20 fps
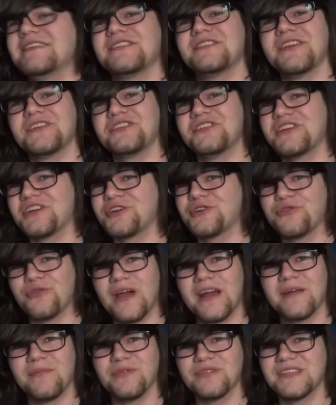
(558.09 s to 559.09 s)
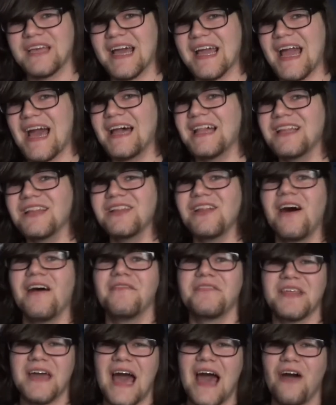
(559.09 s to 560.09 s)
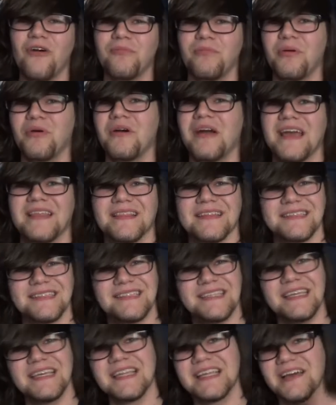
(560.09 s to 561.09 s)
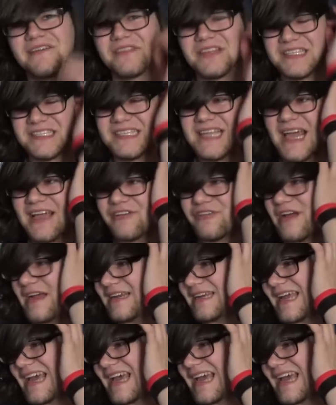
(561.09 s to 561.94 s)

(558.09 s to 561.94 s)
is such an incredible deck. I love the output and the ceiling of this deck right